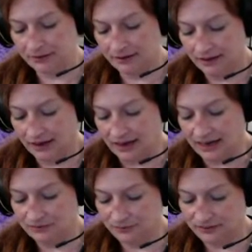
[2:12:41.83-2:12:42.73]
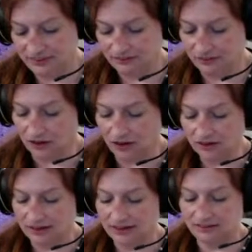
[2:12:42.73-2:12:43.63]
I have received all
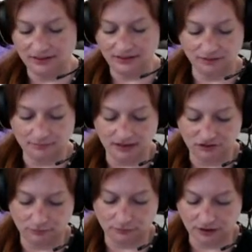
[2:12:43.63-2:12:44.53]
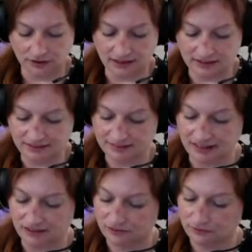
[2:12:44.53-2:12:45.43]
kinds of information regarding this
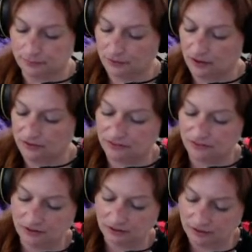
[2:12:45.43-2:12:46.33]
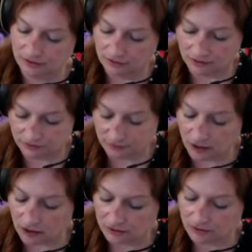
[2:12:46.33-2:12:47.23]
case from all
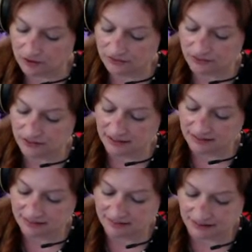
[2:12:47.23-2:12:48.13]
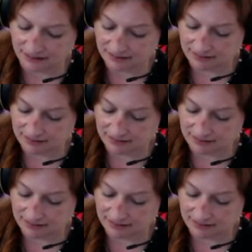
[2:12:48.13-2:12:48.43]
across the United States.